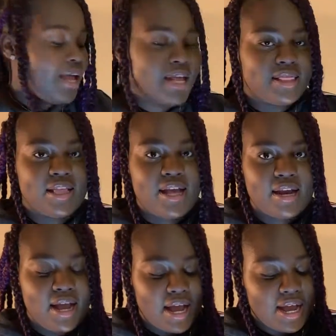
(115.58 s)
and
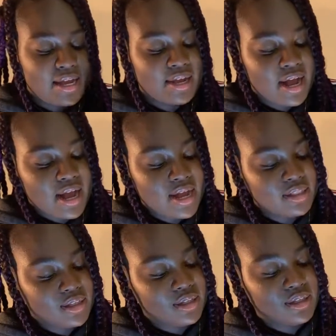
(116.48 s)
then I got
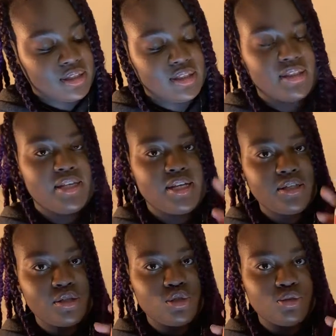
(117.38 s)

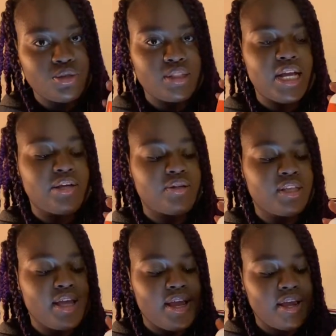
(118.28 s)
this to style
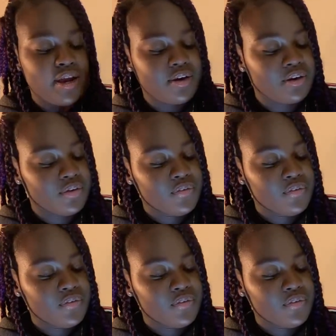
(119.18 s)
the hair.